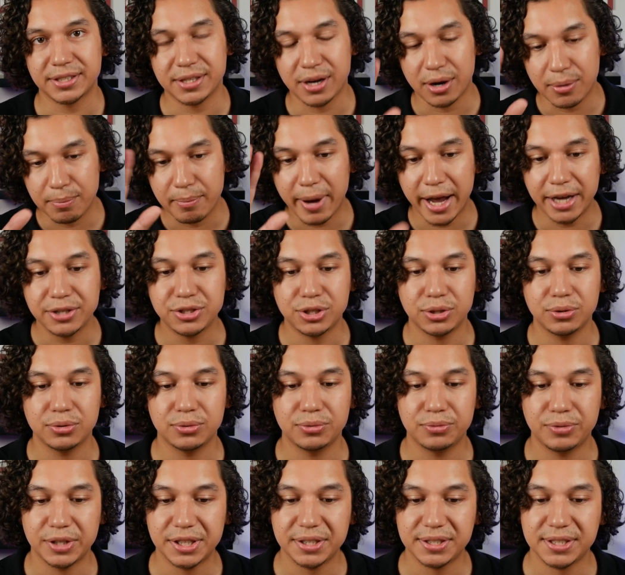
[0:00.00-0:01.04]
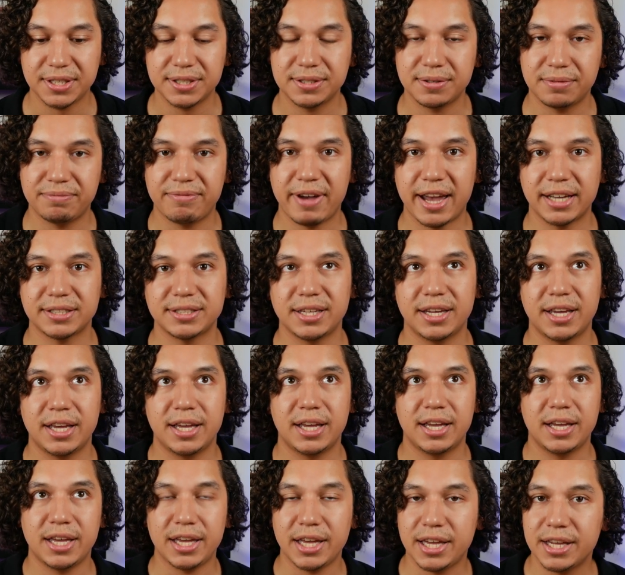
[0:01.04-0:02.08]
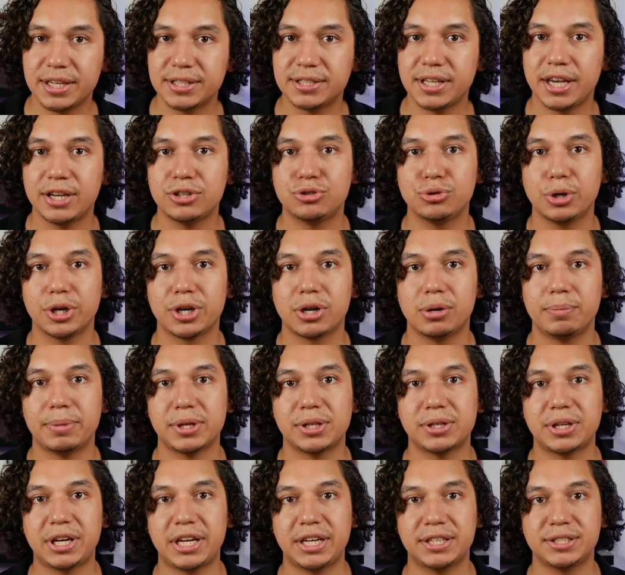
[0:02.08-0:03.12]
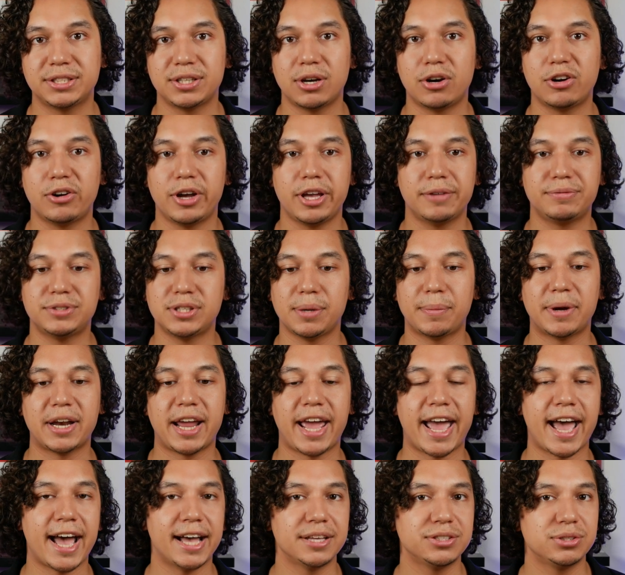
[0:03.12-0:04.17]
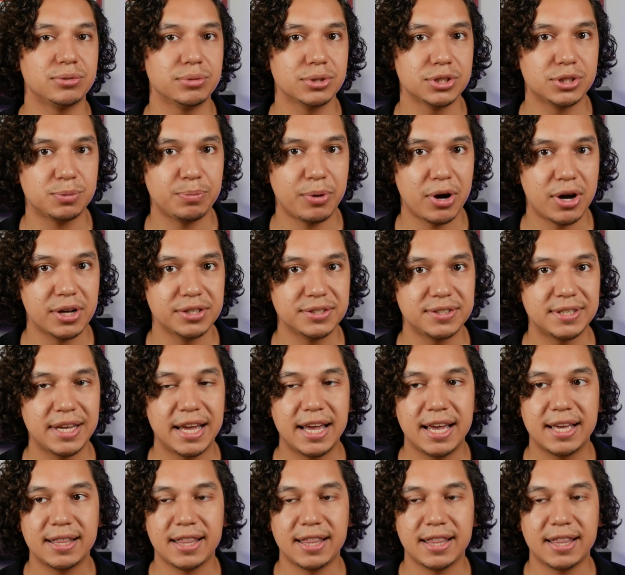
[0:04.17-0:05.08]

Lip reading: Now, mind you, Vilis's effect is a triggered ability, so if someone has a response,